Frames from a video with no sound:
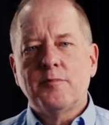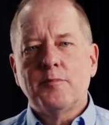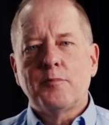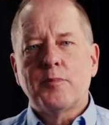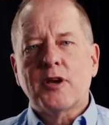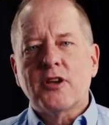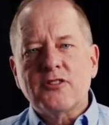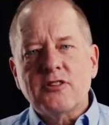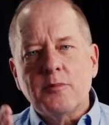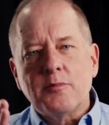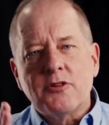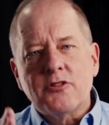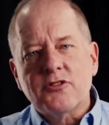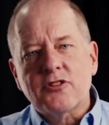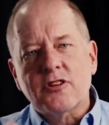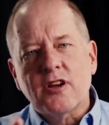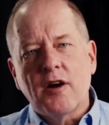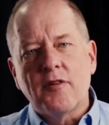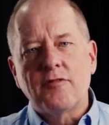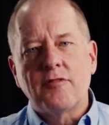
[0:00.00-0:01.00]
because I'm
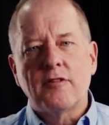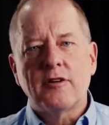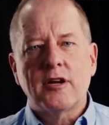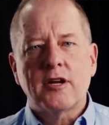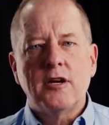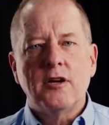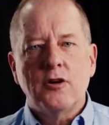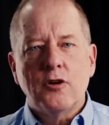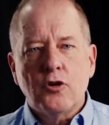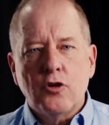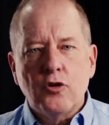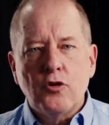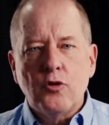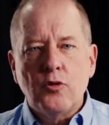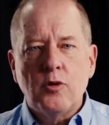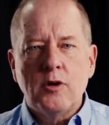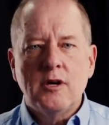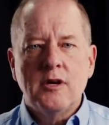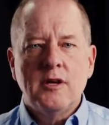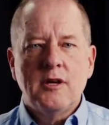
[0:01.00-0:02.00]
discovering
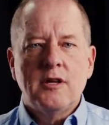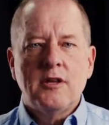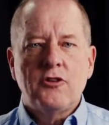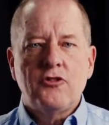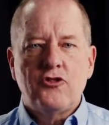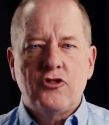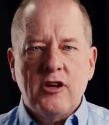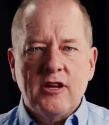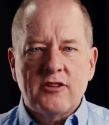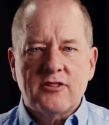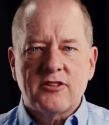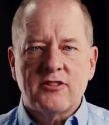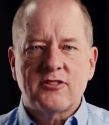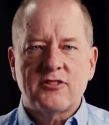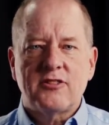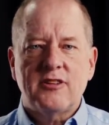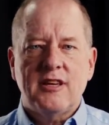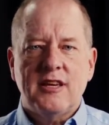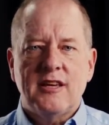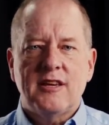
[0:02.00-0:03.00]
who
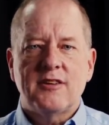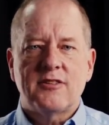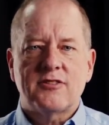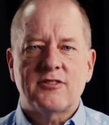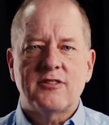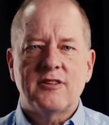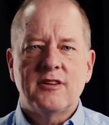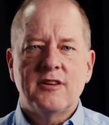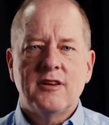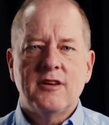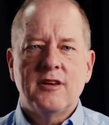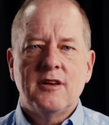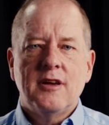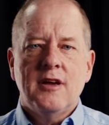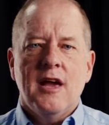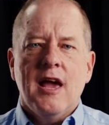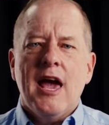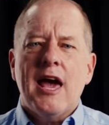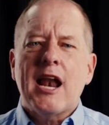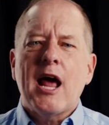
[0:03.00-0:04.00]
Jesus is.
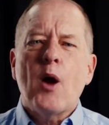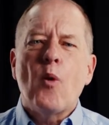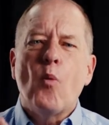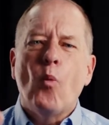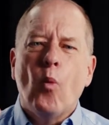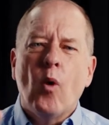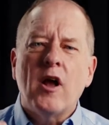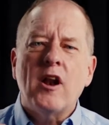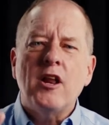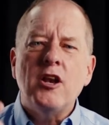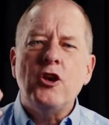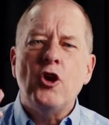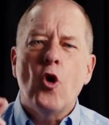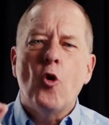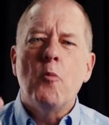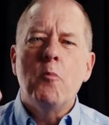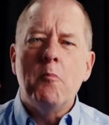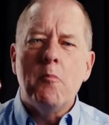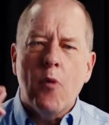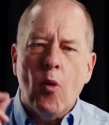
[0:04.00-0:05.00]
And I want to know
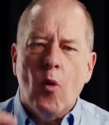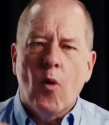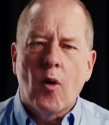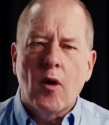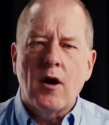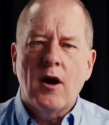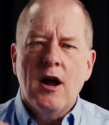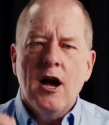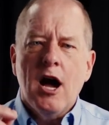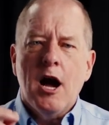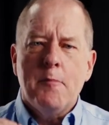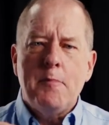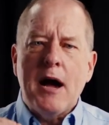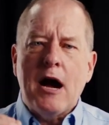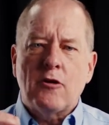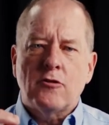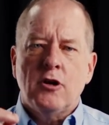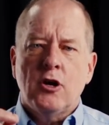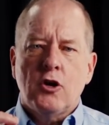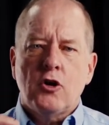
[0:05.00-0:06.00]
more
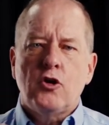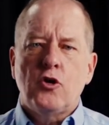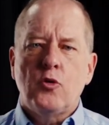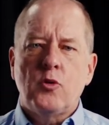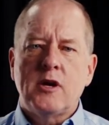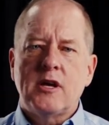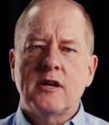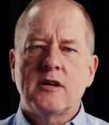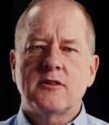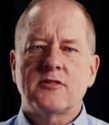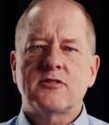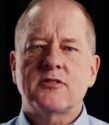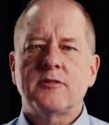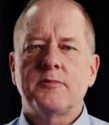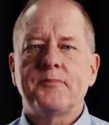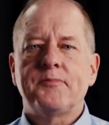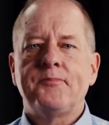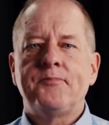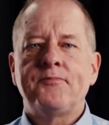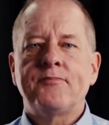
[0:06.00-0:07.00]
about who he is.
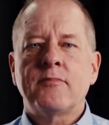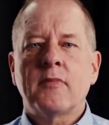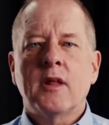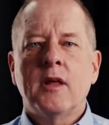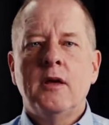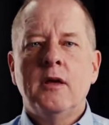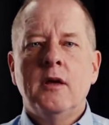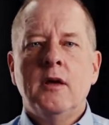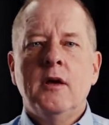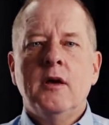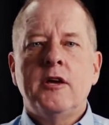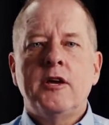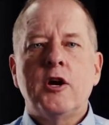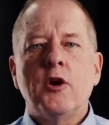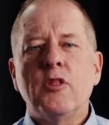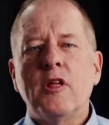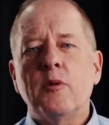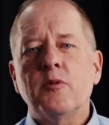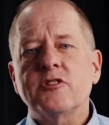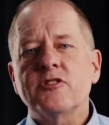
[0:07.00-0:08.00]
You
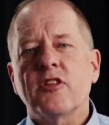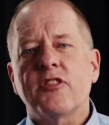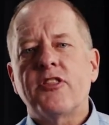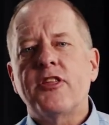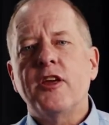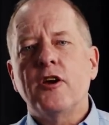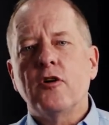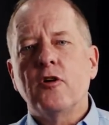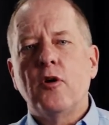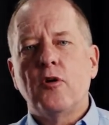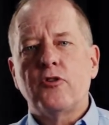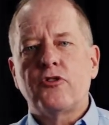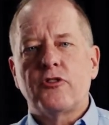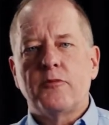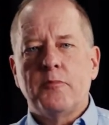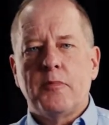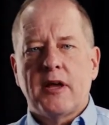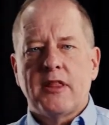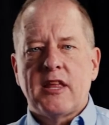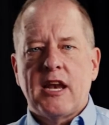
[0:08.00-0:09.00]
know, there was a
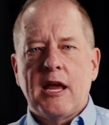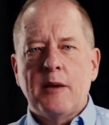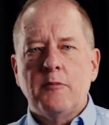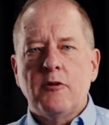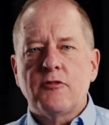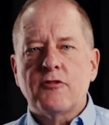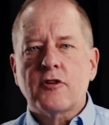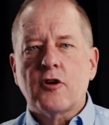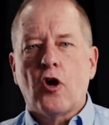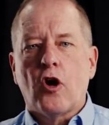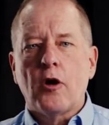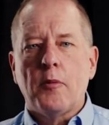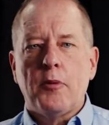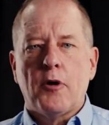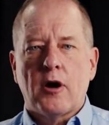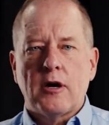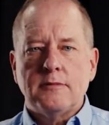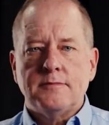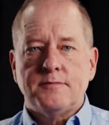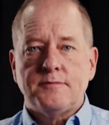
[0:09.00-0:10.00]
theologian by the name of Karl
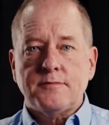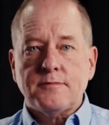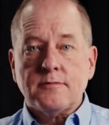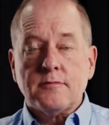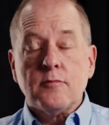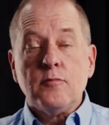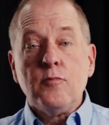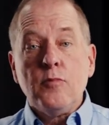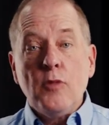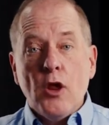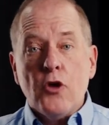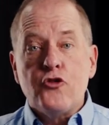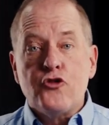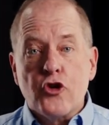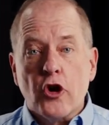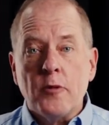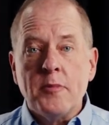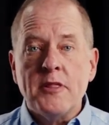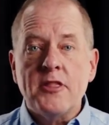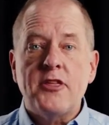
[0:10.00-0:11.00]
Barth,
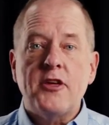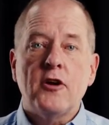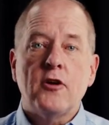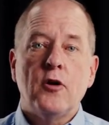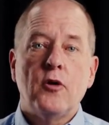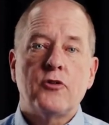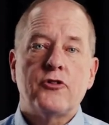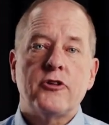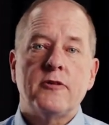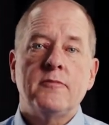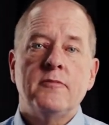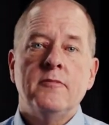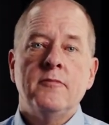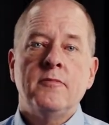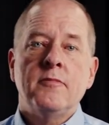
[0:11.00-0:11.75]
German theologian.